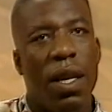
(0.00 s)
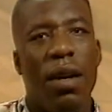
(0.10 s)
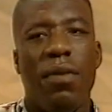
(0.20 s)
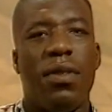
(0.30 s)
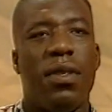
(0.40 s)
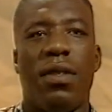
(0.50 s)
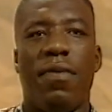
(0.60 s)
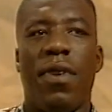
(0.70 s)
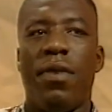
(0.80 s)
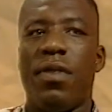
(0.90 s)
No, it was just
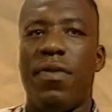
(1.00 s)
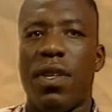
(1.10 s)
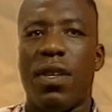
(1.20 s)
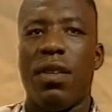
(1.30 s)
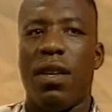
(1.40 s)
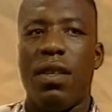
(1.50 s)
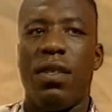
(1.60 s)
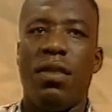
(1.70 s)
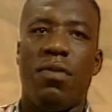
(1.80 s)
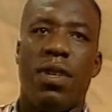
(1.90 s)
the various things. I, I
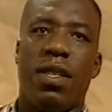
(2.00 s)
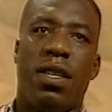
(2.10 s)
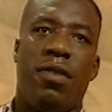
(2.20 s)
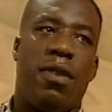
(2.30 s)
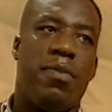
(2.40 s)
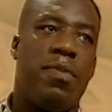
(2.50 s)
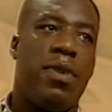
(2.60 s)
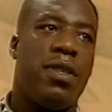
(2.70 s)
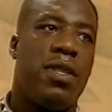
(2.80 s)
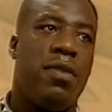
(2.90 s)
still ring Terry up and
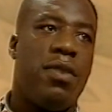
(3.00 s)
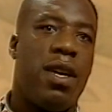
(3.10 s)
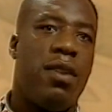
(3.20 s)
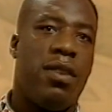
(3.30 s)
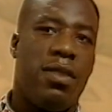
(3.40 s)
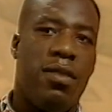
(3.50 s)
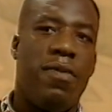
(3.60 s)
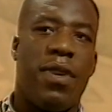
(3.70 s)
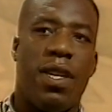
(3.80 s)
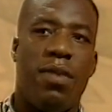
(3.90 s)
speak to Terry now, and I
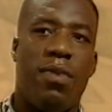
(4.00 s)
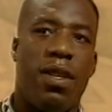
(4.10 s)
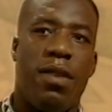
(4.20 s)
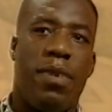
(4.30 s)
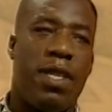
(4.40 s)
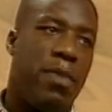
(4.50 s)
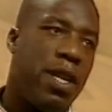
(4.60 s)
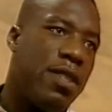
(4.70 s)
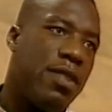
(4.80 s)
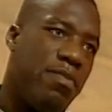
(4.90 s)
still think he's one of the best
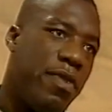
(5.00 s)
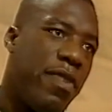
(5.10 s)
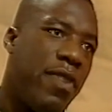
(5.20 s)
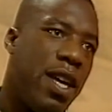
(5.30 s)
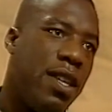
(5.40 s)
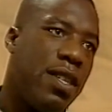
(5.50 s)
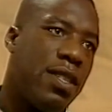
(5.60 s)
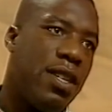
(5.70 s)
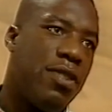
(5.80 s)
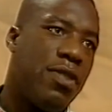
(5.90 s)
managers we've ever had in
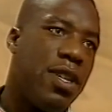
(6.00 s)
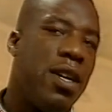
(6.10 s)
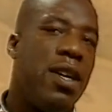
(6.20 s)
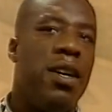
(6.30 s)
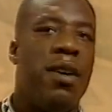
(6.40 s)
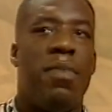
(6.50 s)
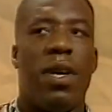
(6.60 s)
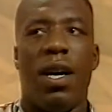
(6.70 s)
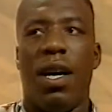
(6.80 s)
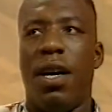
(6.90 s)
this country.
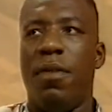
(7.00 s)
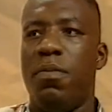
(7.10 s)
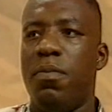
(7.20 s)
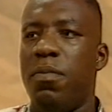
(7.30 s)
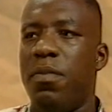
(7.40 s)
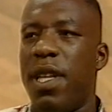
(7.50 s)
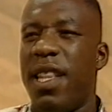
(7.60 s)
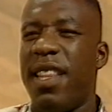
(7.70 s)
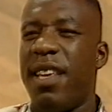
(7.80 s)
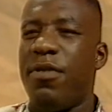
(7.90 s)
But um,
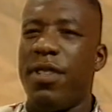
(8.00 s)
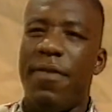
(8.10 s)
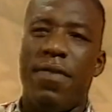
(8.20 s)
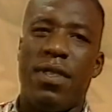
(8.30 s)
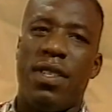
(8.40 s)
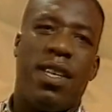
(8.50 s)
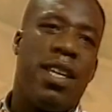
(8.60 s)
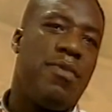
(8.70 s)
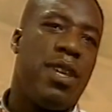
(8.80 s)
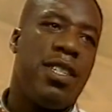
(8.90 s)
th there are differences.
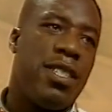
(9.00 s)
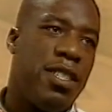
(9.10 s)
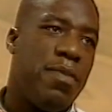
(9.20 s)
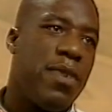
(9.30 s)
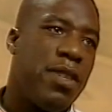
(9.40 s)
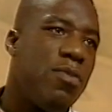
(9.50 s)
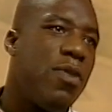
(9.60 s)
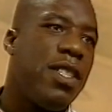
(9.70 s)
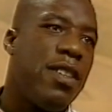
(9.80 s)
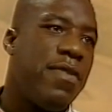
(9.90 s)
Any relationship, there's
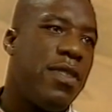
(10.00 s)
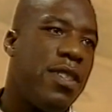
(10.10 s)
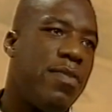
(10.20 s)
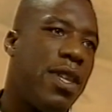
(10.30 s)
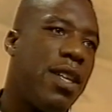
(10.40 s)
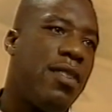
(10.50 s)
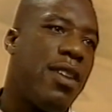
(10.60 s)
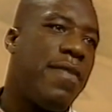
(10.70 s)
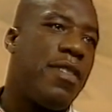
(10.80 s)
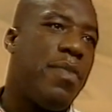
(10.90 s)
always differences, but they
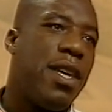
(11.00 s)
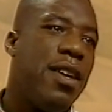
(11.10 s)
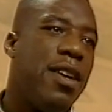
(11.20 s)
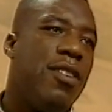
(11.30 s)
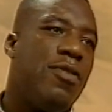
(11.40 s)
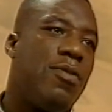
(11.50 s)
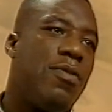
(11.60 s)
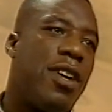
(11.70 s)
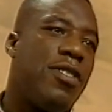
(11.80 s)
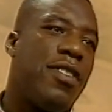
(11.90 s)
don't have to be
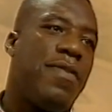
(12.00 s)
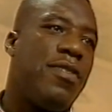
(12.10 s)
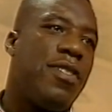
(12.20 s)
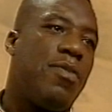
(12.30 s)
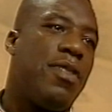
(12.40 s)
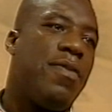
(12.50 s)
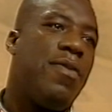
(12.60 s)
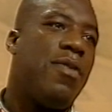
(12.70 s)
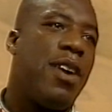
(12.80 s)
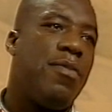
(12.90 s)
sort of like differences where you
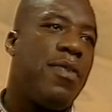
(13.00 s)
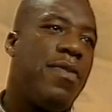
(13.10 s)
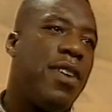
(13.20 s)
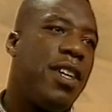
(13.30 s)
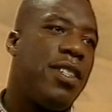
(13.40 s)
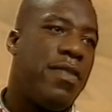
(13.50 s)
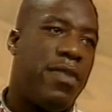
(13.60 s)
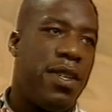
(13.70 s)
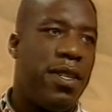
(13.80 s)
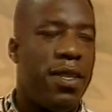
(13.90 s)
fall out and want to fight no, each
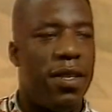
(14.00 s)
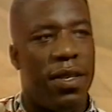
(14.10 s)
other.